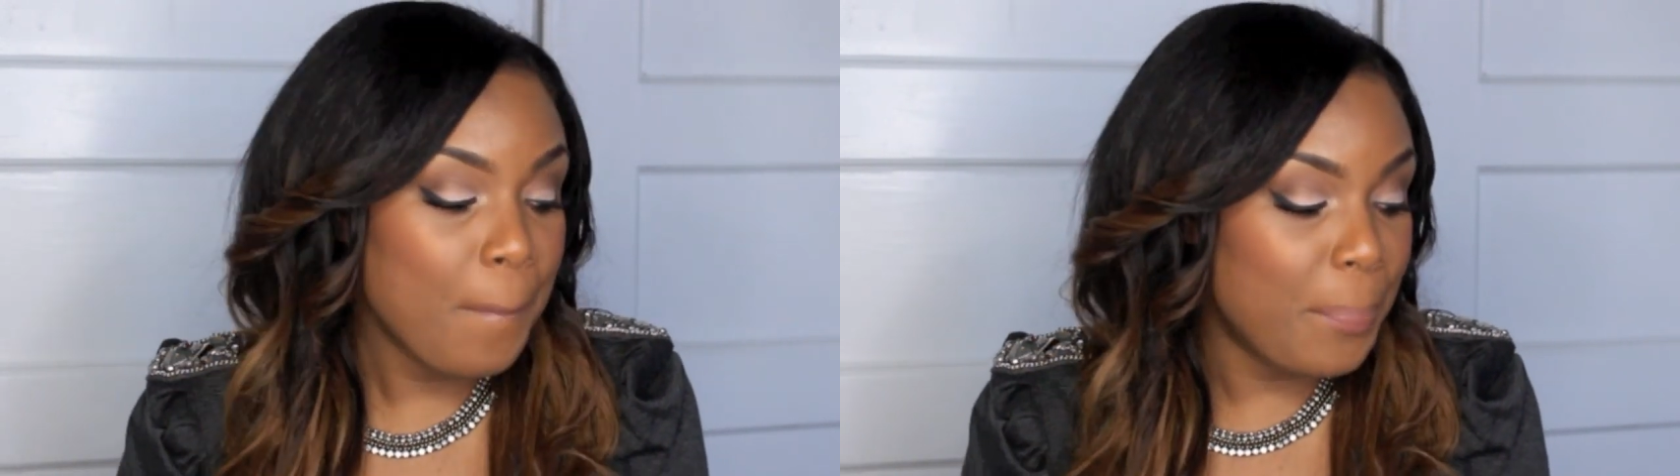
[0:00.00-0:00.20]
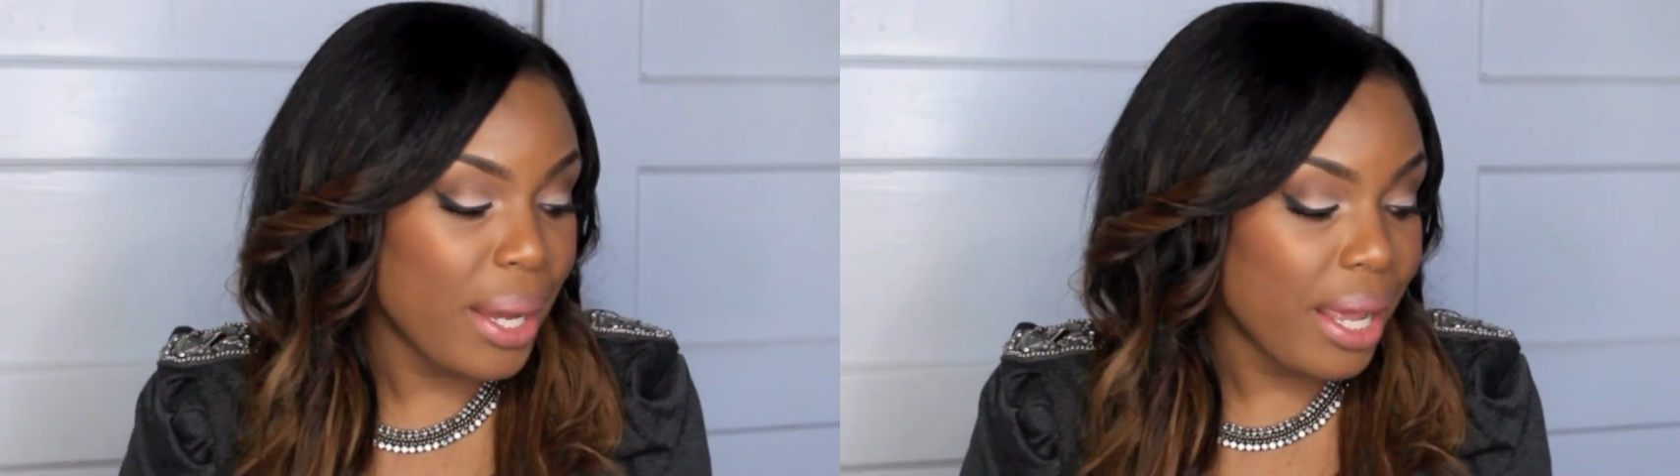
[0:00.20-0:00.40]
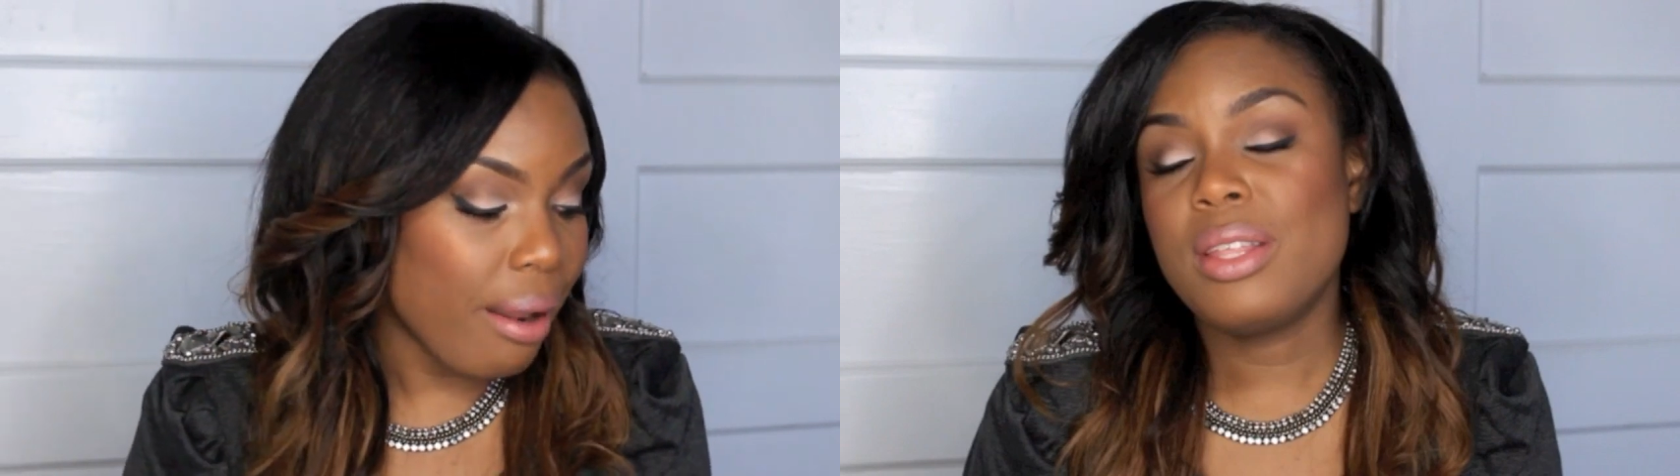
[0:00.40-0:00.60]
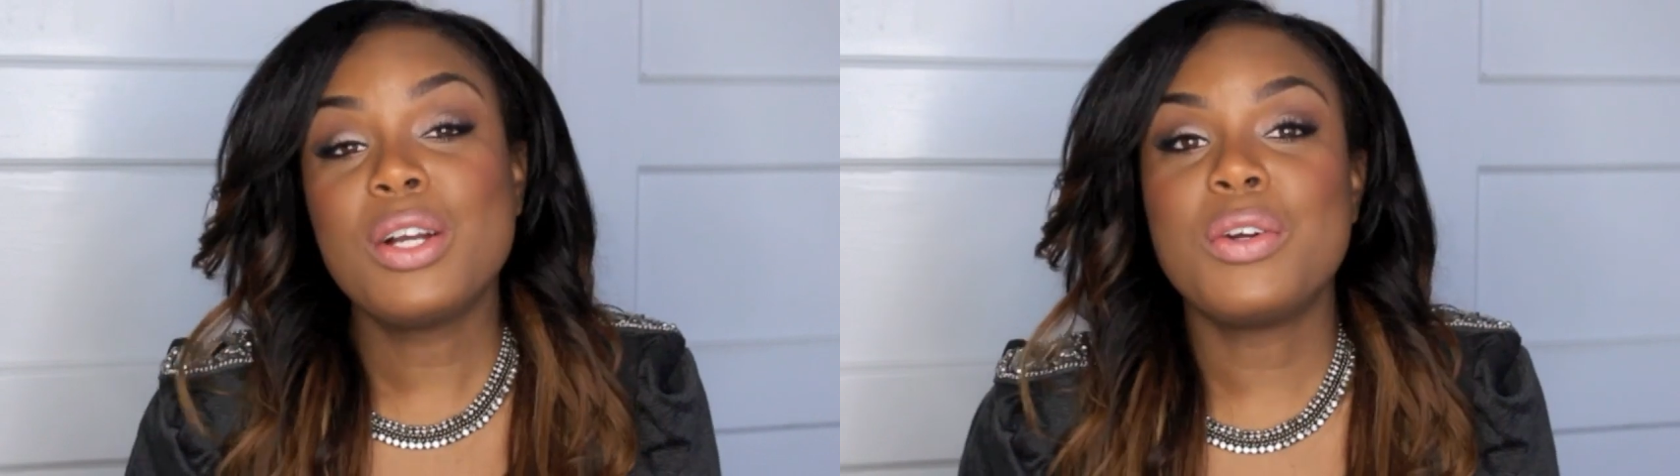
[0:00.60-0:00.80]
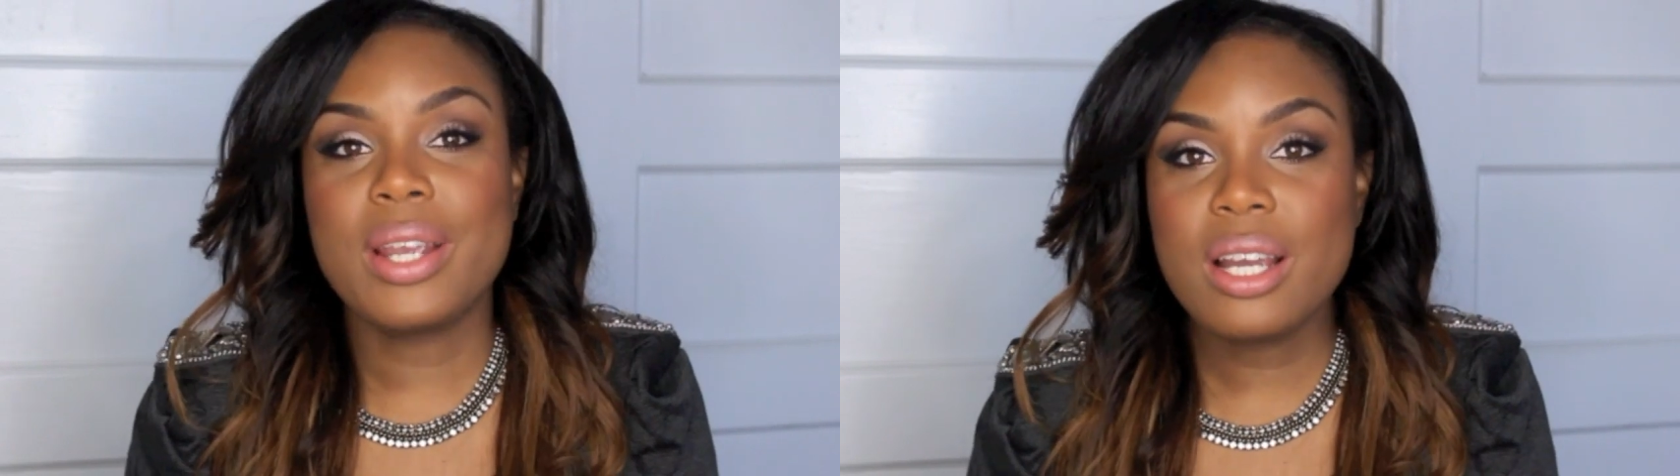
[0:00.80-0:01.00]
but they're
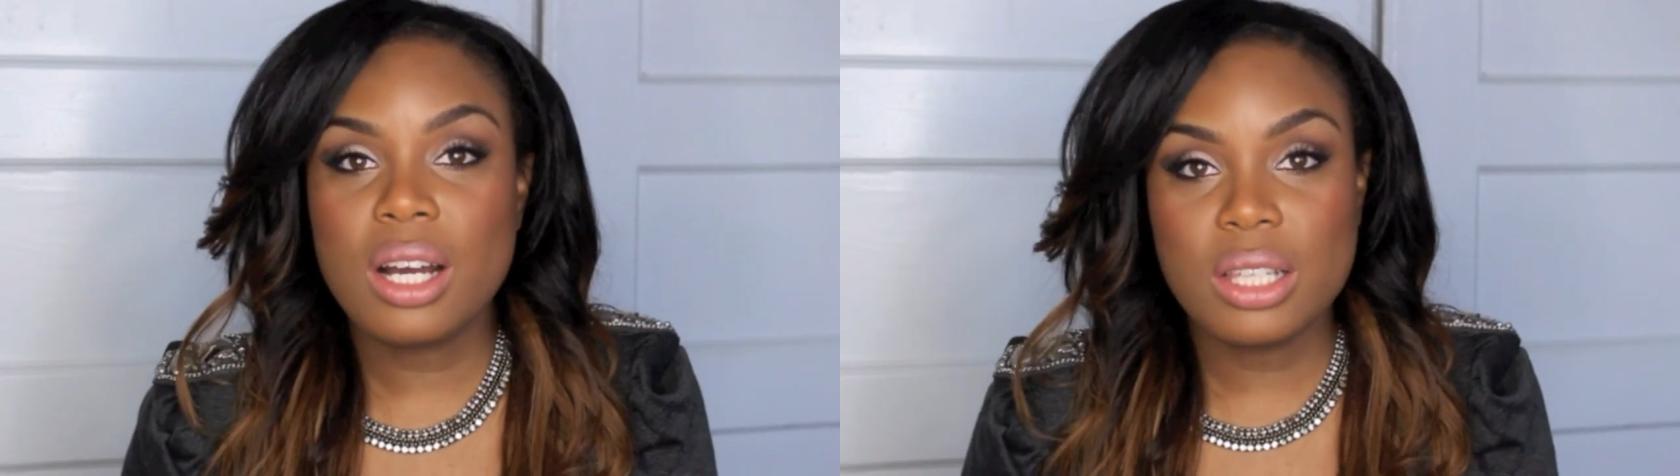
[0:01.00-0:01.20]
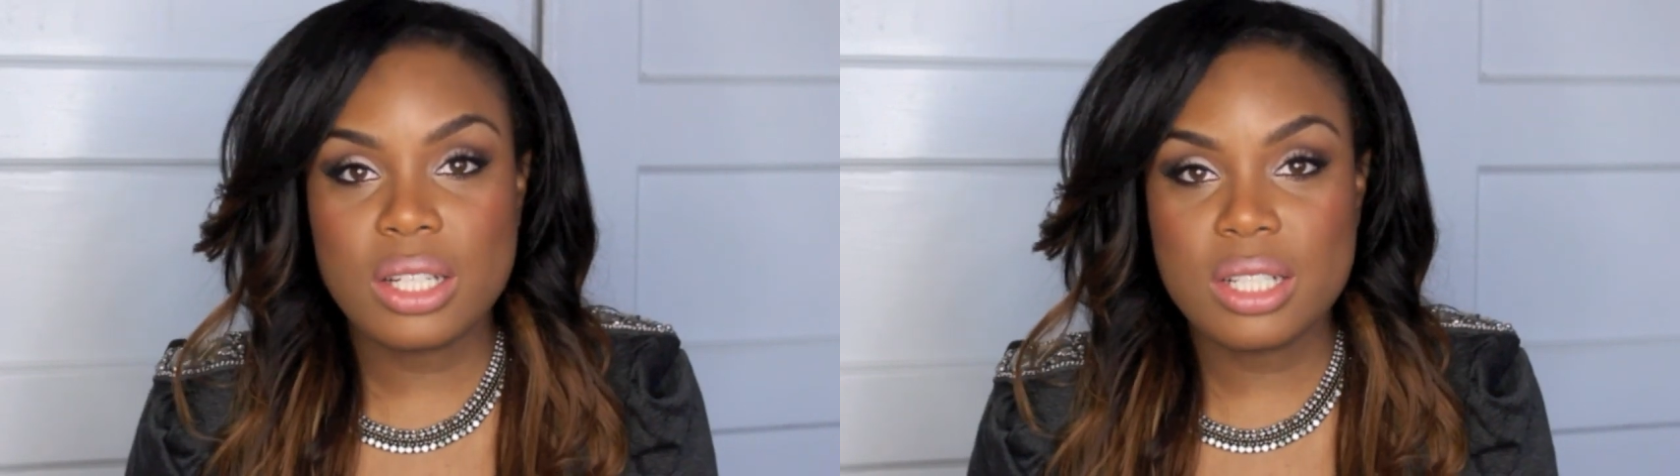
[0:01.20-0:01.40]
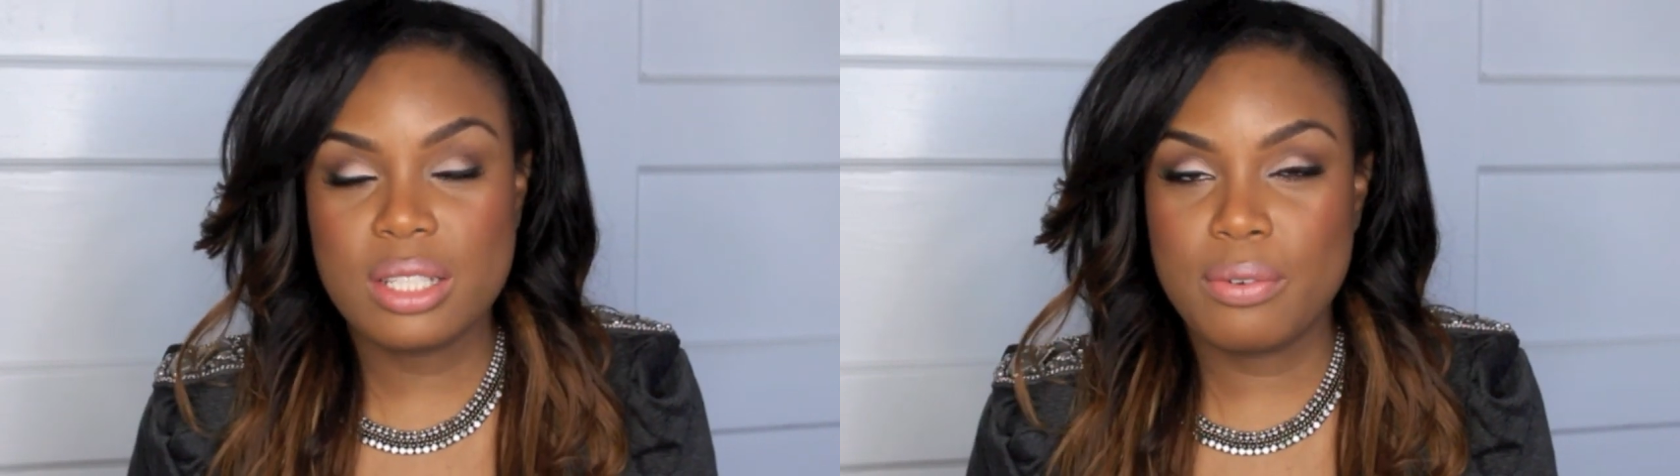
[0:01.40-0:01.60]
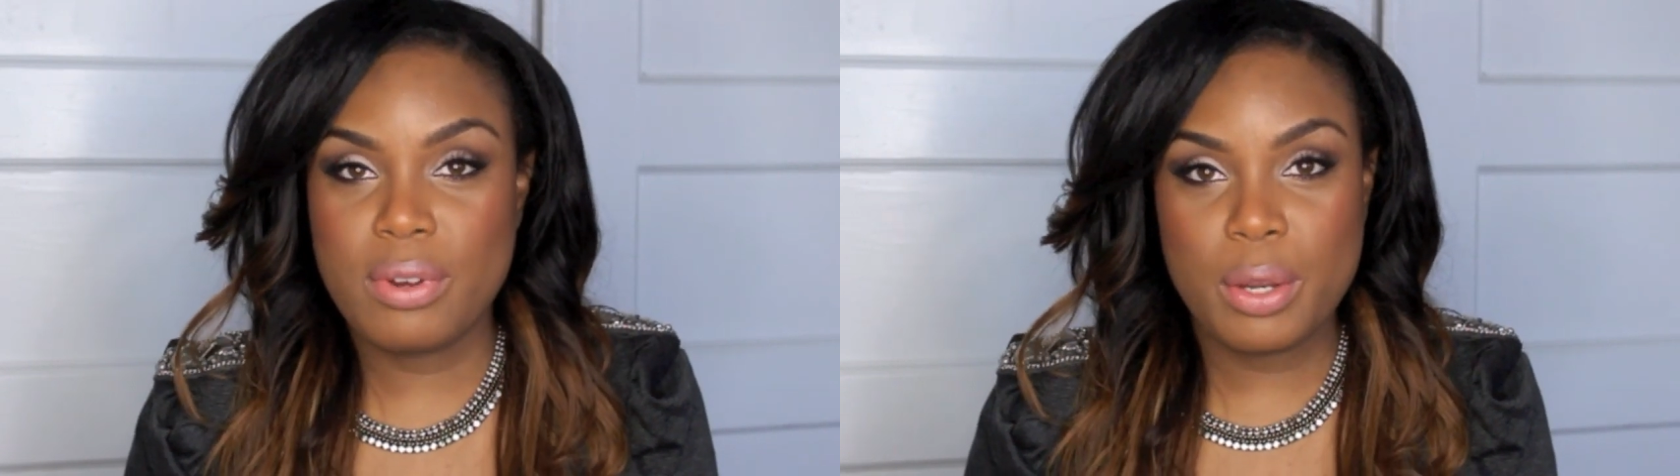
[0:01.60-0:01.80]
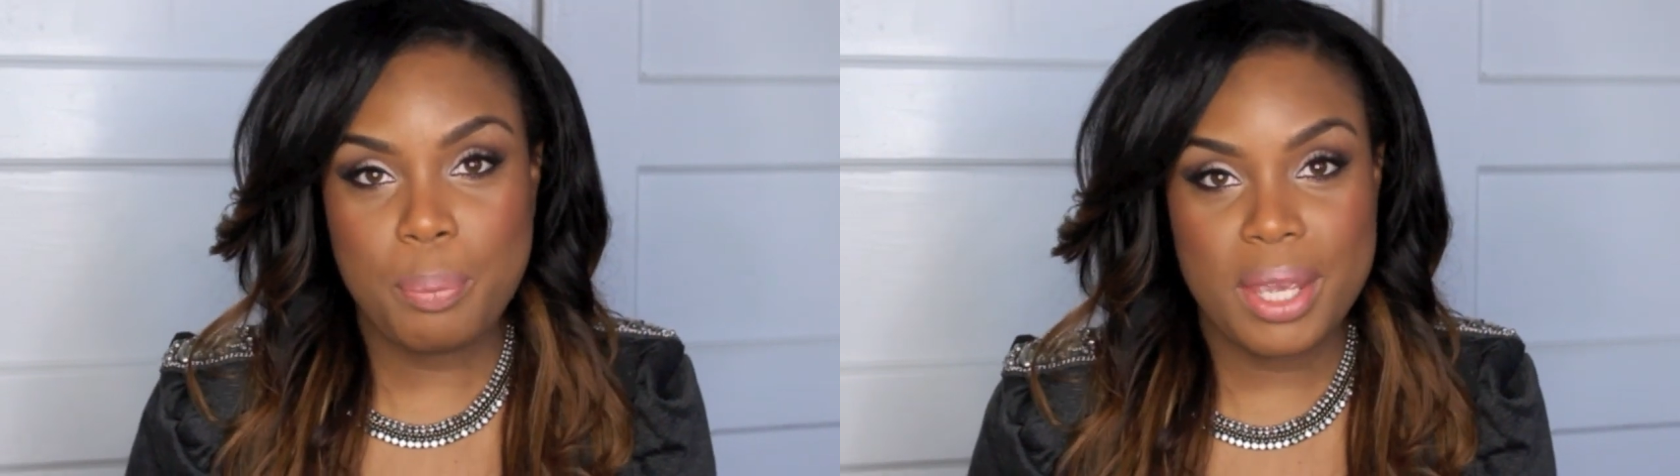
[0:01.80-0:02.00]
great colors, they're
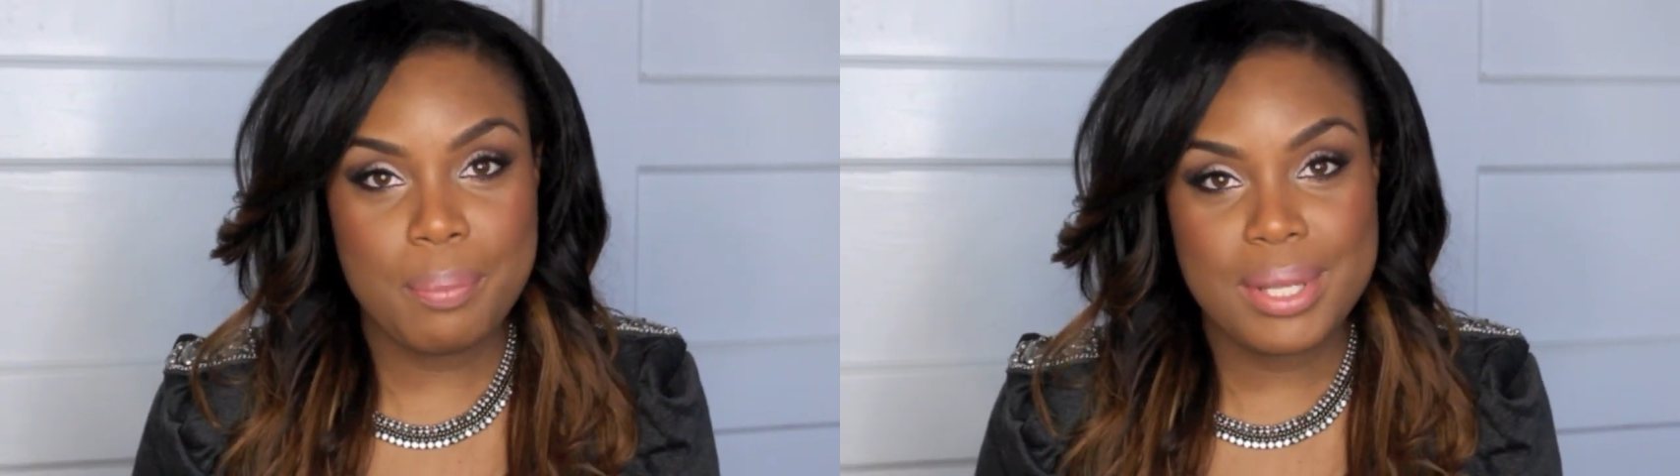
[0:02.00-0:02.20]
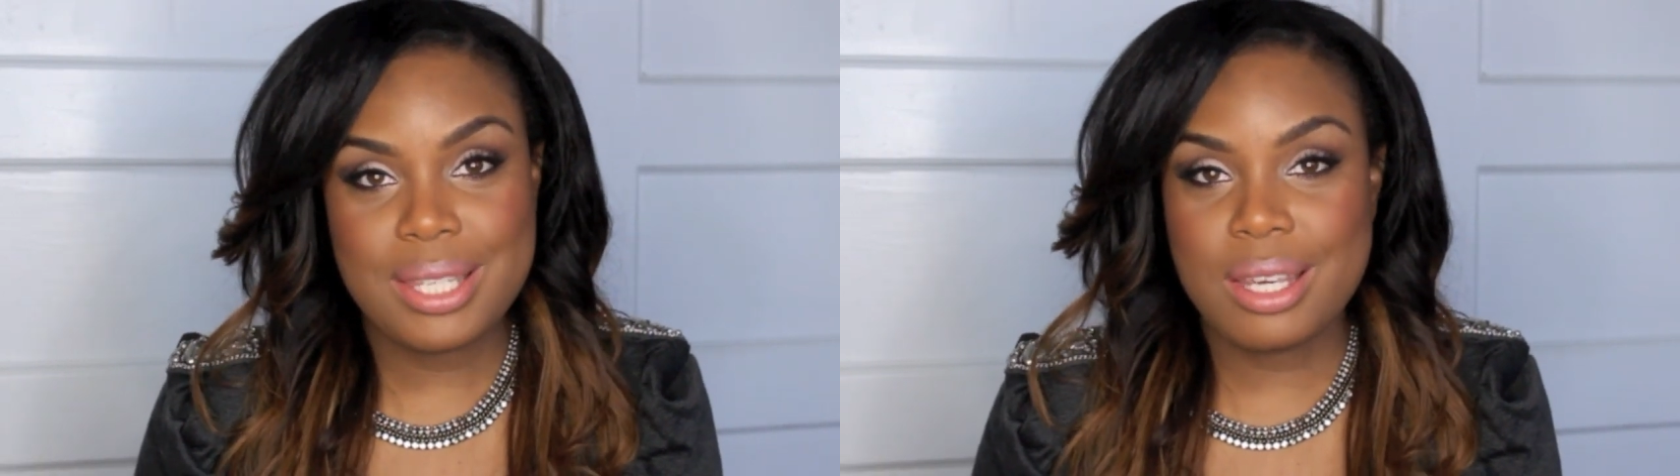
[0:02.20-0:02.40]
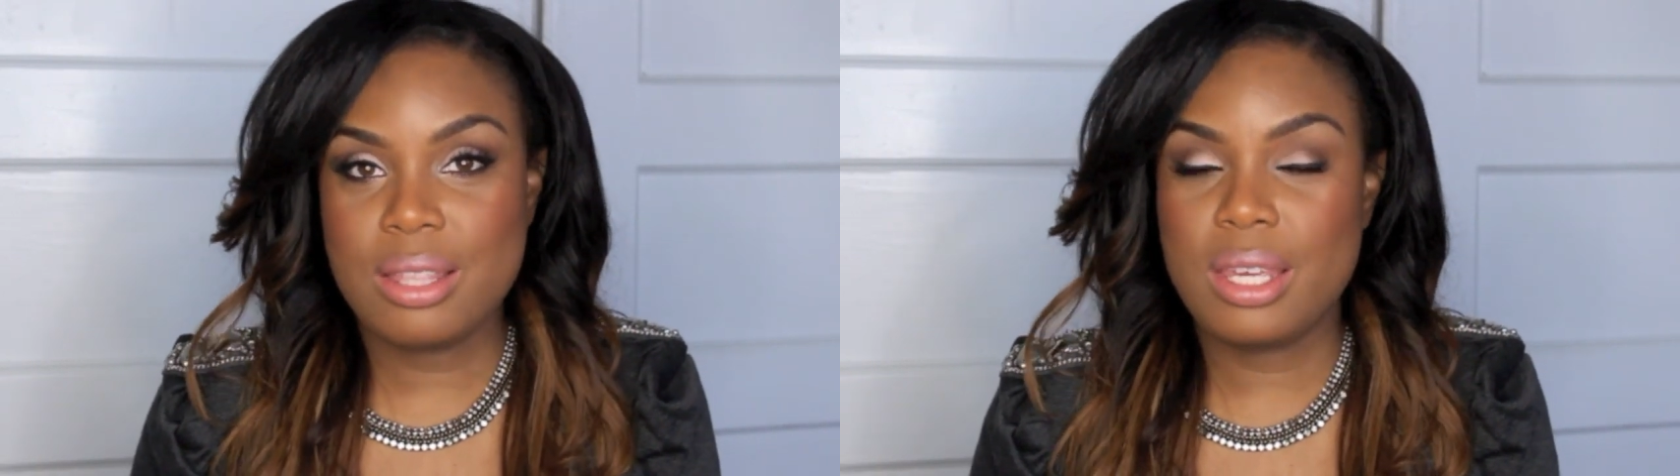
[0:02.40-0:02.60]
very pigmented,